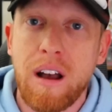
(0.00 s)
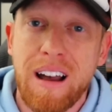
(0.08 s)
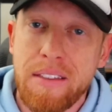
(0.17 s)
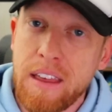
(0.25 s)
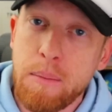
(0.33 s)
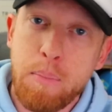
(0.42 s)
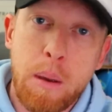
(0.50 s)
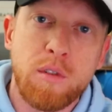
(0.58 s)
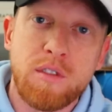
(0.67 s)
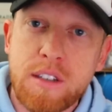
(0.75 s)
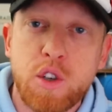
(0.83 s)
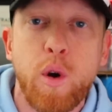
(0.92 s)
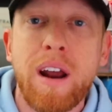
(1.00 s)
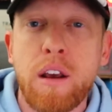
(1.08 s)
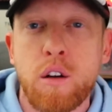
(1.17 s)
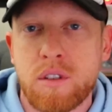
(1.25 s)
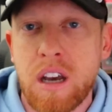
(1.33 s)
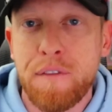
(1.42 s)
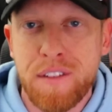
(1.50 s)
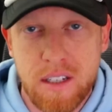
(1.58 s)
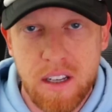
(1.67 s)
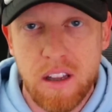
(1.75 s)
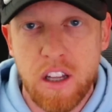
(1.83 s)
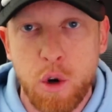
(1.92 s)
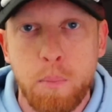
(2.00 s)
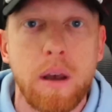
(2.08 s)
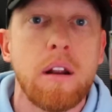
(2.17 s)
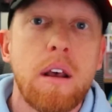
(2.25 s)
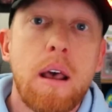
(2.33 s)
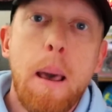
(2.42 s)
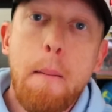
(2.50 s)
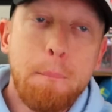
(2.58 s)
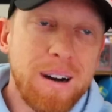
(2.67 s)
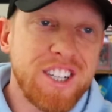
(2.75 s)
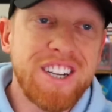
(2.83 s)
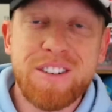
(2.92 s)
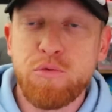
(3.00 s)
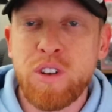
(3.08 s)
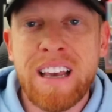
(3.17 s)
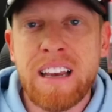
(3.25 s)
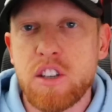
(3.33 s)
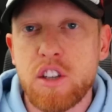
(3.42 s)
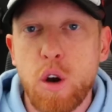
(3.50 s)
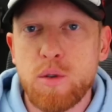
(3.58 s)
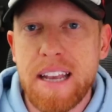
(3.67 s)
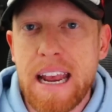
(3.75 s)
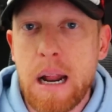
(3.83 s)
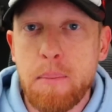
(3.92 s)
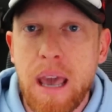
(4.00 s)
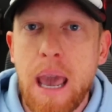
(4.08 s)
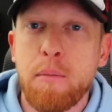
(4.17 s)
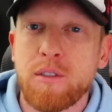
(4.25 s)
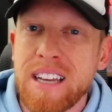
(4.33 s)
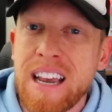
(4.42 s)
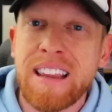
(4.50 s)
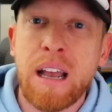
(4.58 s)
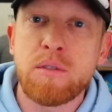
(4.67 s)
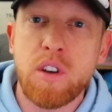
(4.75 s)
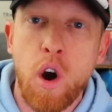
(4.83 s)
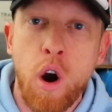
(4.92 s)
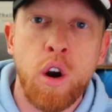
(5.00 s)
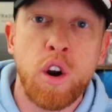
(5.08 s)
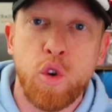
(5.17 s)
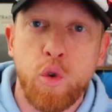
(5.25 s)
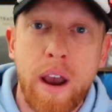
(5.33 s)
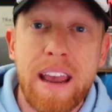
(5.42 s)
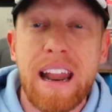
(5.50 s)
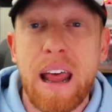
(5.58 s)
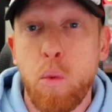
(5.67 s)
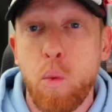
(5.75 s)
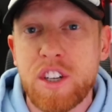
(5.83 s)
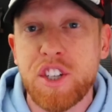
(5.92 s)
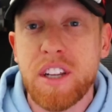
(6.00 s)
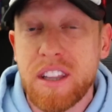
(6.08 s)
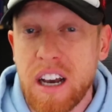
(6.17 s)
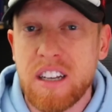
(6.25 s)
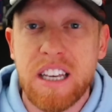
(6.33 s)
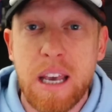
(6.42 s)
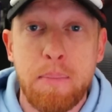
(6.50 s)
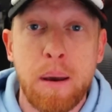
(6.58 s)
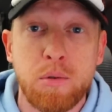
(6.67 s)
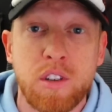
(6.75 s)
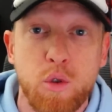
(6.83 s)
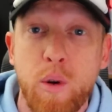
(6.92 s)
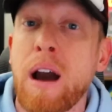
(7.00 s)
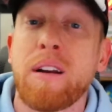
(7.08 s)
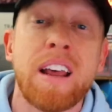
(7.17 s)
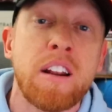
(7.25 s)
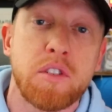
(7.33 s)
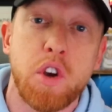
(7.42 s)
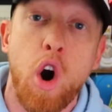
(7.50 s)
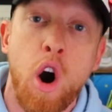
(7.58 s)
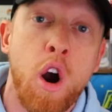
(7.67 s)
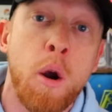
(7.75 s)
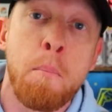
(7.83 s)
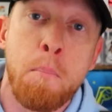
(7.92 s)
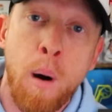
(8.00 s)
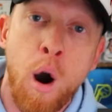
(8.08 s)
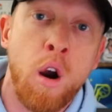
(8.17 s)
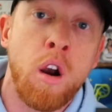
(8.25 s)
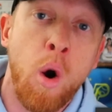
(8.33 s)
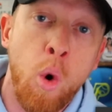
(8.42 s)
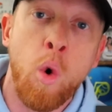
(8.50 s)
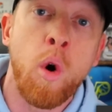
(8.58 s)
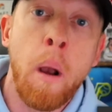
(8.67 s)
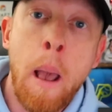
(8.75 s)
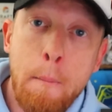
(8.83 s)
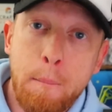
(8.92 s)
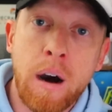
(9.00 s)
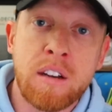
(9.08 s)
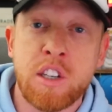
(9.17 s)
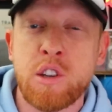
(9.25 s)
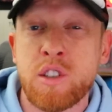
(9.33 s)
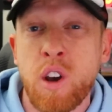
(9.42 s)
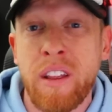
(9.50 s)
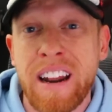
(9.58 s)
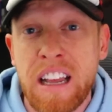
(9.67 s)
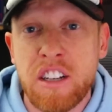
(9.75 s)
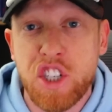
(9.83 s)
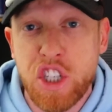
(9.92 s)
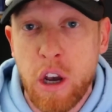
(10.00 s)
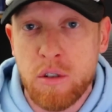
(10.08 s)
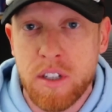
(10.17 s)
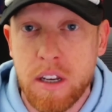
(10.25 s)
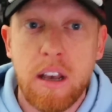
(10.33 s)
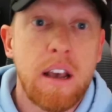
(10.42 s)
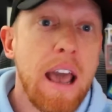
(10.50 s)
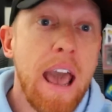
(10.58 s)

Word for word: I think people are discrediting her toughness a little bit, but she really has no stand-up game. Her takedowns aren't great, and when she does get people to the ground, it is arm bar or bust. You saw that against Chelsea.